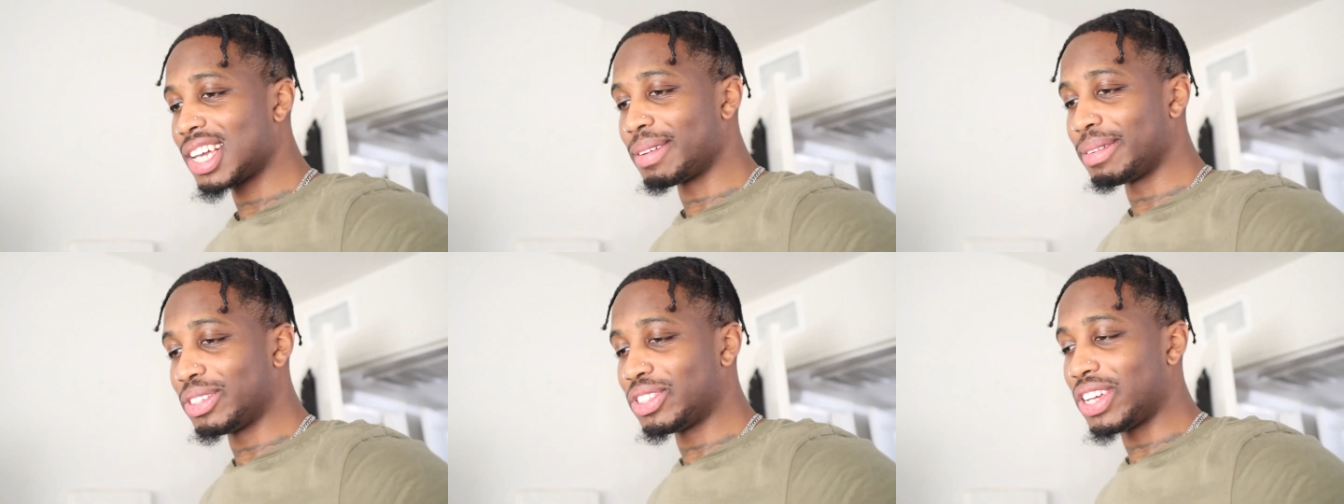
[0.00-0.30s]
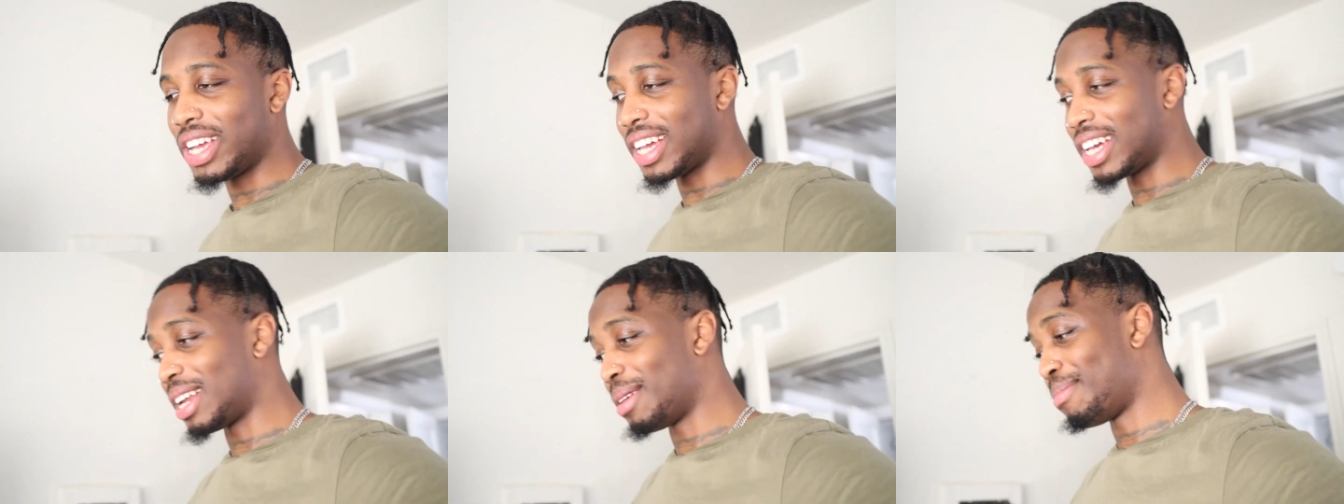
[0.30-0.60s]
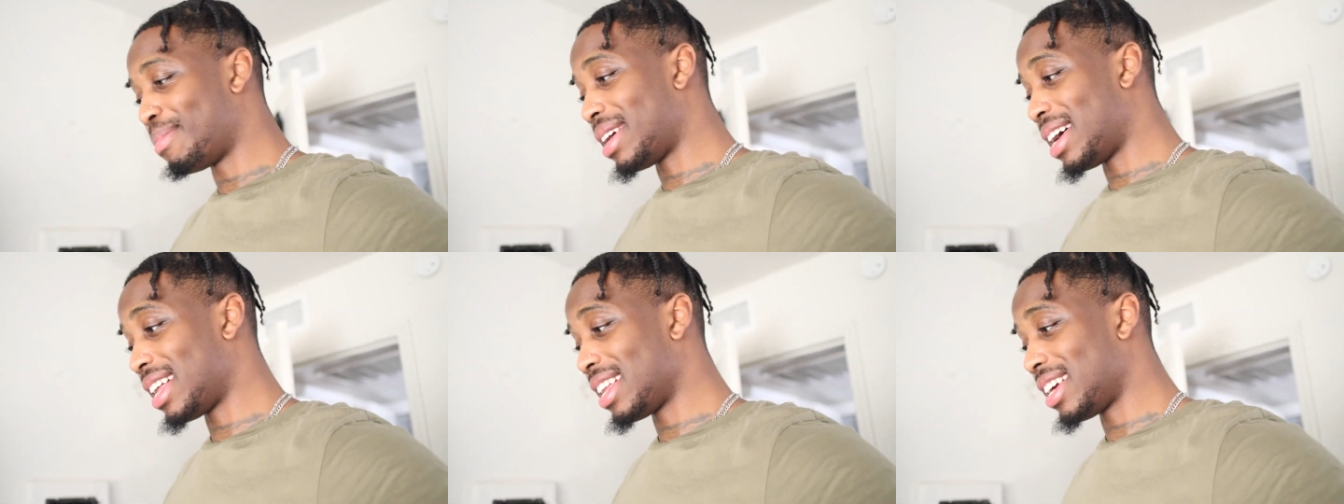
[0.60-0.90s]
We're trying to get
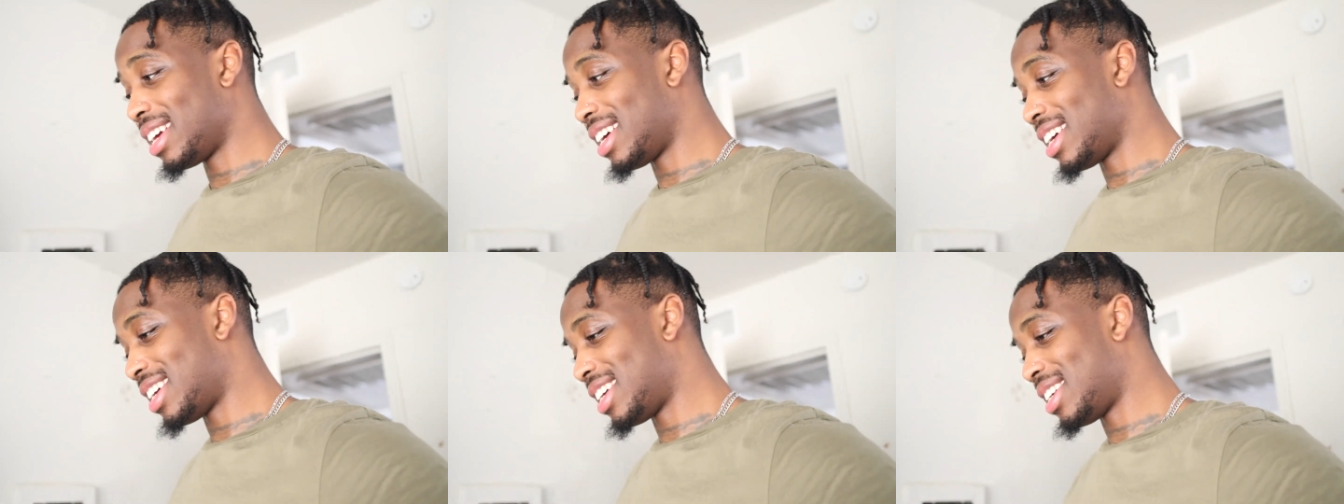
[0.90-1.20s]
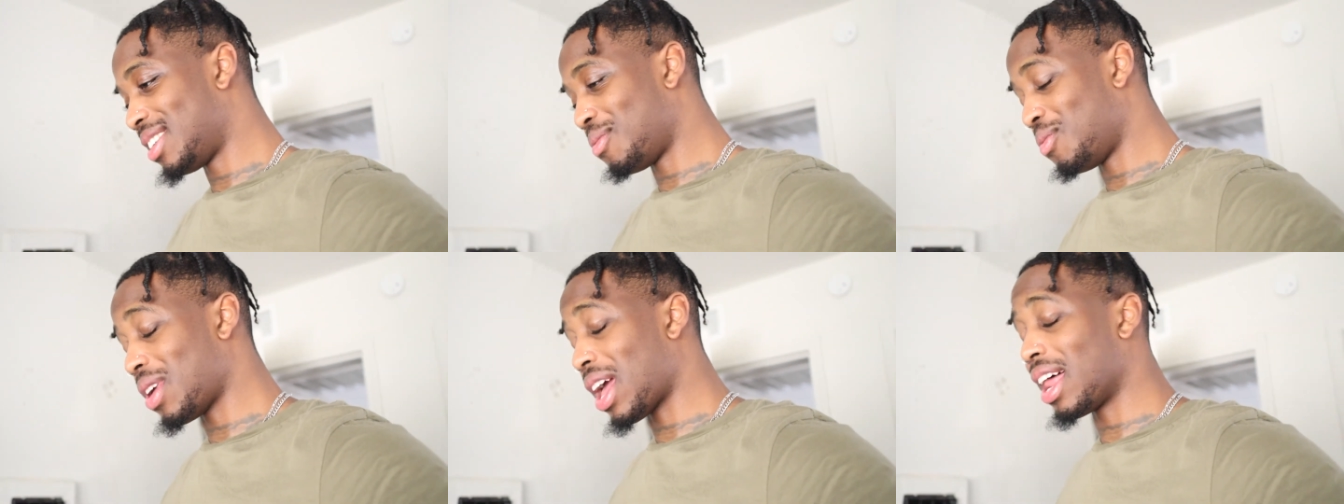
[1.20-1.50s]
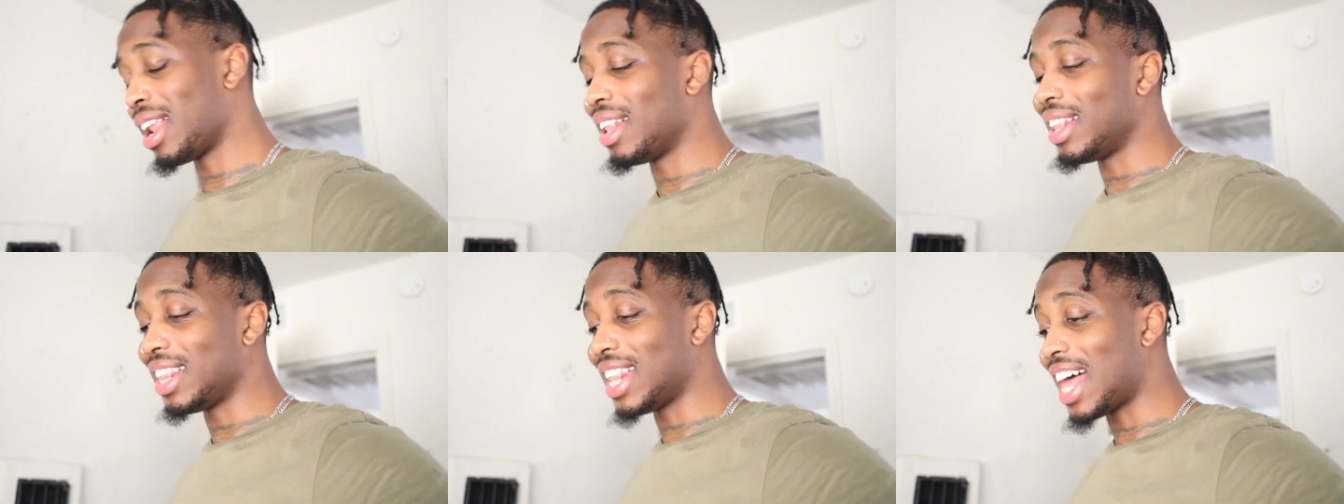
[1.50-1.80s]
up out of here. We
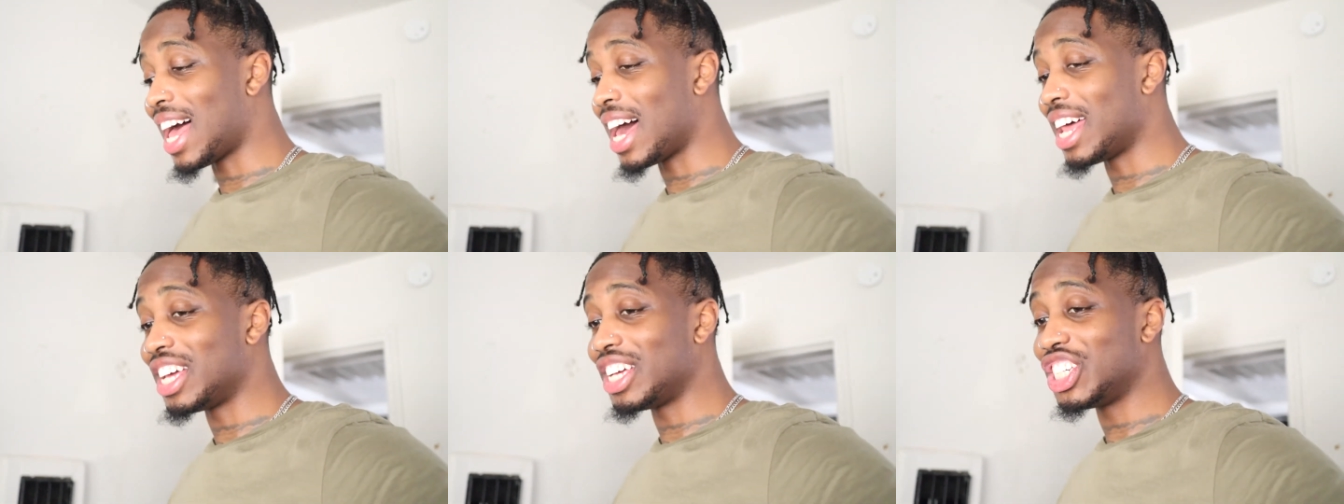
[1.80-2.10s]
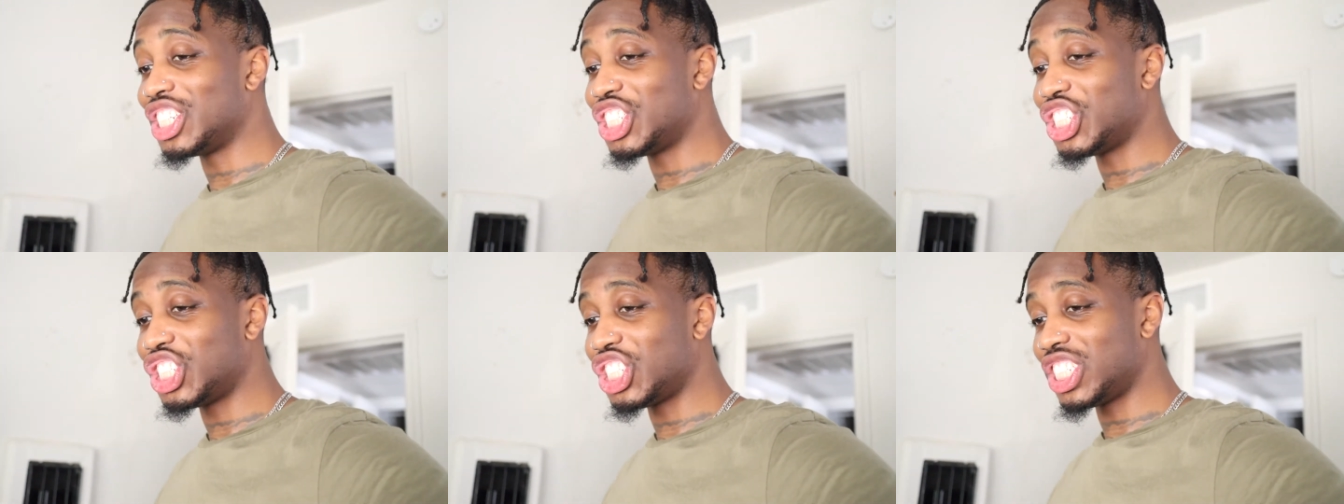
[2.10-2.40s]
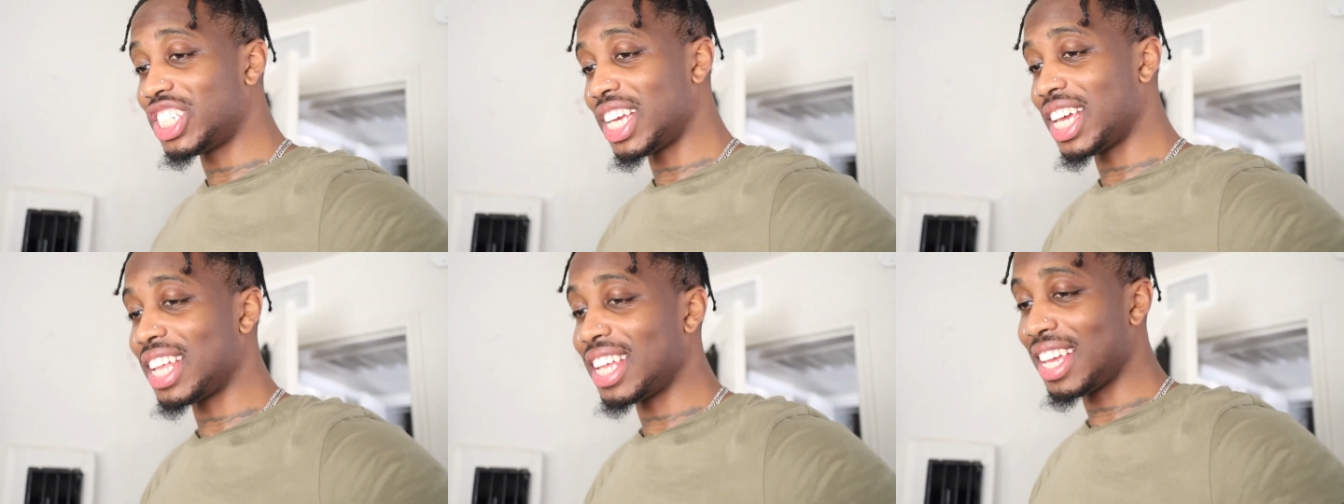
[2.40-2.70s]
got a lot of
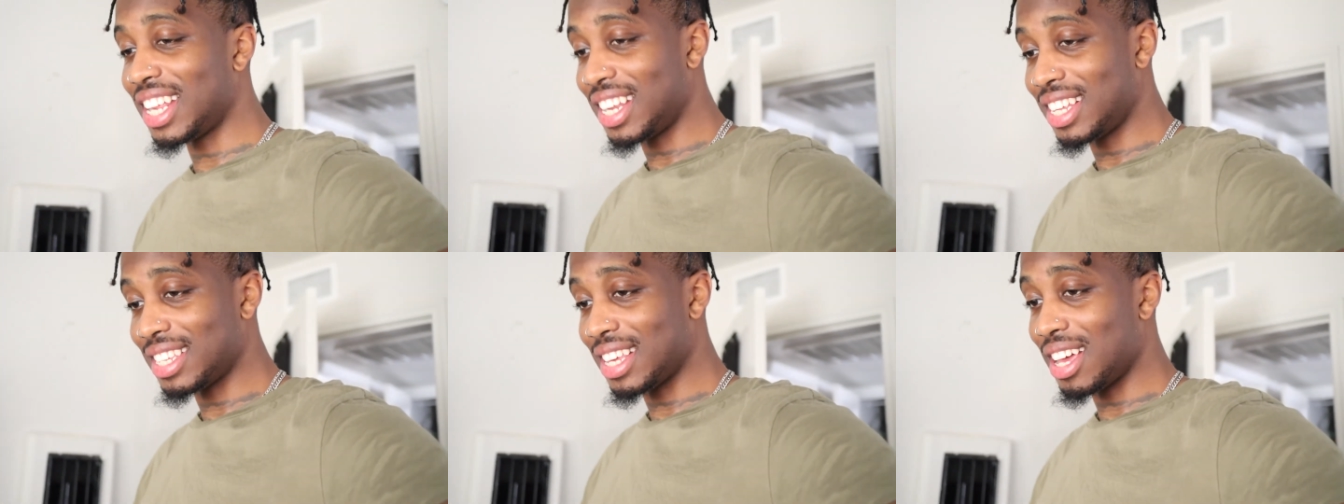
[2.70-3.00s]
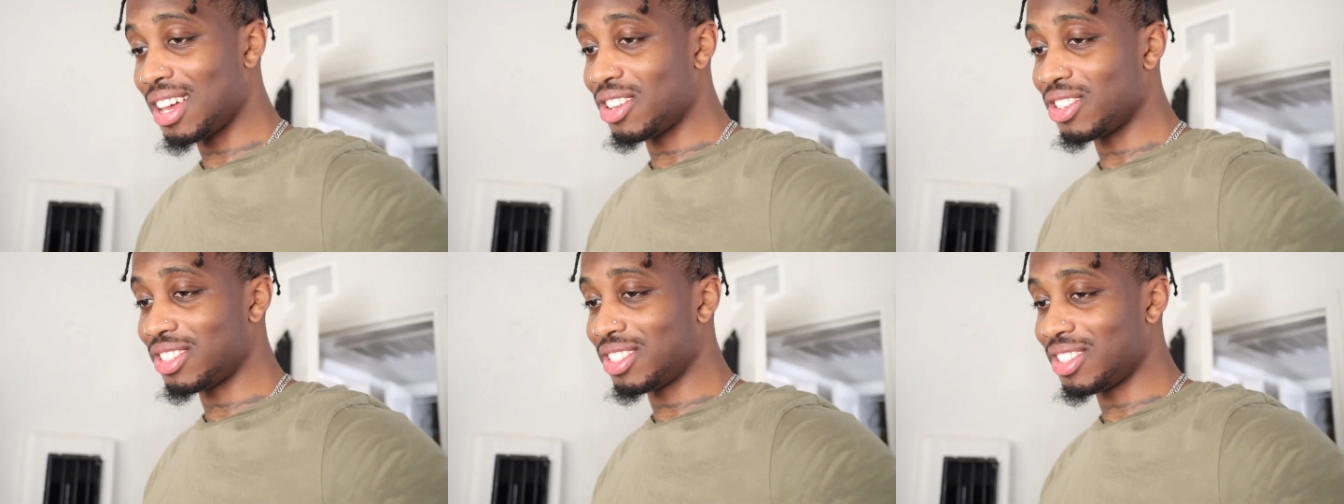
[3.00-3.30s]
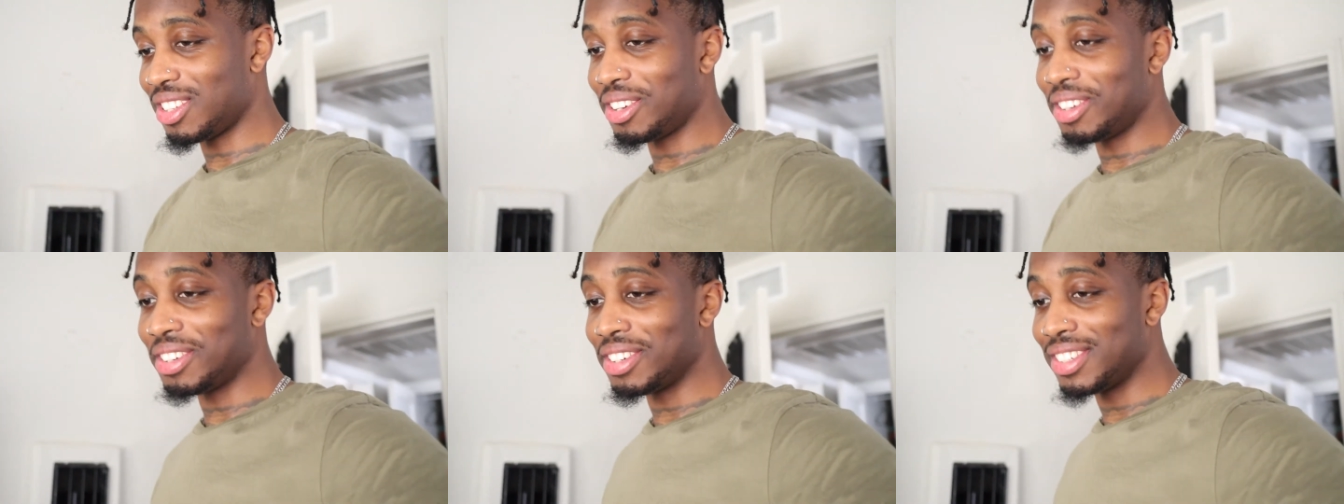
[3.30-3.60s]
shit in this house
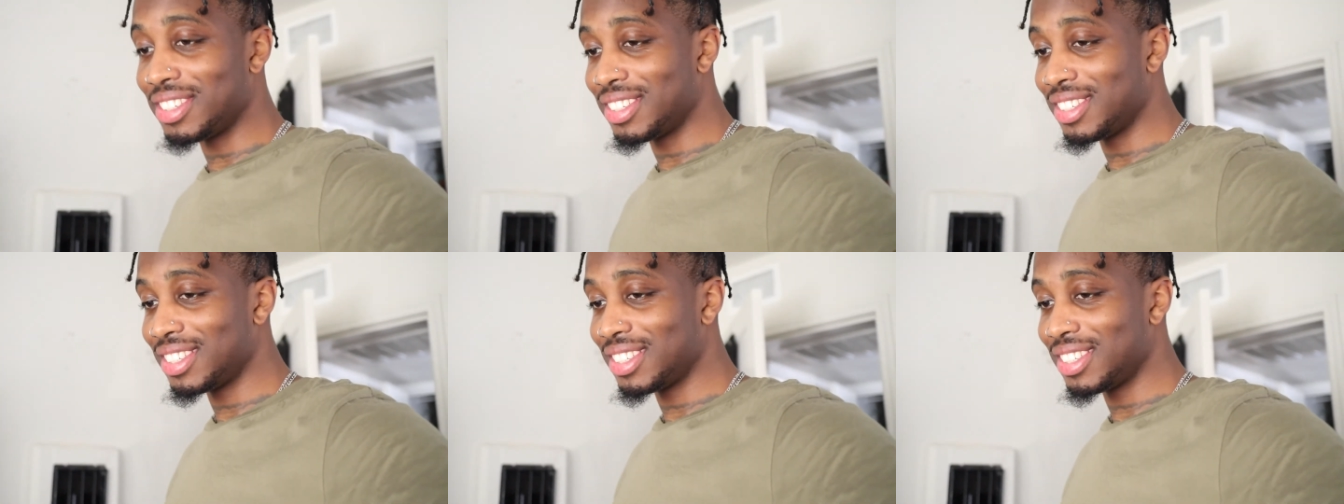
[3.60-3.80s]
though.